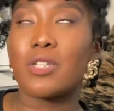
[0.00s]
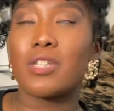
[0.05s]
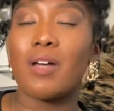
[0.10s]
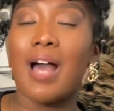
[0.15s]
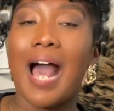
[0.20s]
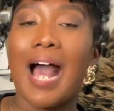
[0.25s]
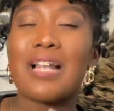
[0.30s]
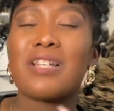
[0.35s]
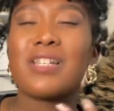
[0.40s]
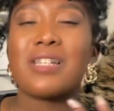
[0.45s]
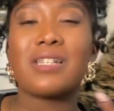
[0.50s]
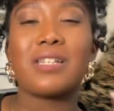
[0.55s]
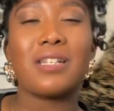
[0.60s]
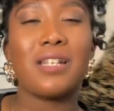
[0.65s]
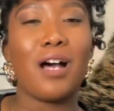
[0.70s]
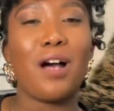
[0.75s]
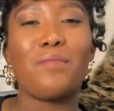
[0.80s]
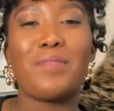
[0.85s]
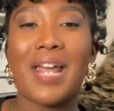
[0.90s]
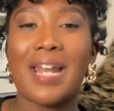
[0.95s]
So I just
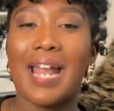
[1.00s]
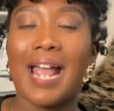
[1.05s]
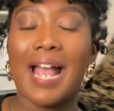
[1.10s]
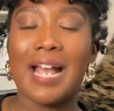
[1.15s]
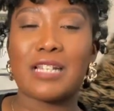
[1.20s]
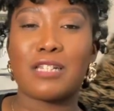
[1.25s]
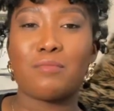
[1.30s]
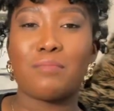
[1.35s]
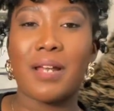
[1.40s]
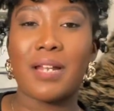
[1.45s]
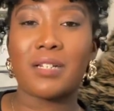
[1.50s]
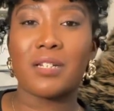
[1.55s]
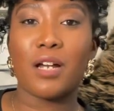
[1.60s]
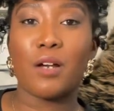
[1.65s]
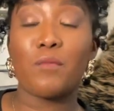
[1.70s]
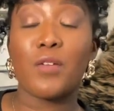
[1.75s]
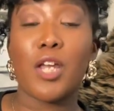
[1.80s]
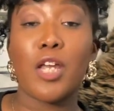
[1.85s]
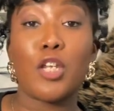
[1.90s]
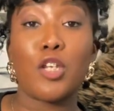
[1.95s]
love that aspect
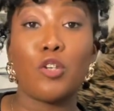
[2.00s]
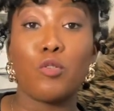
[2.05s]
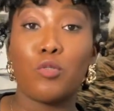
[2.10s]
of it.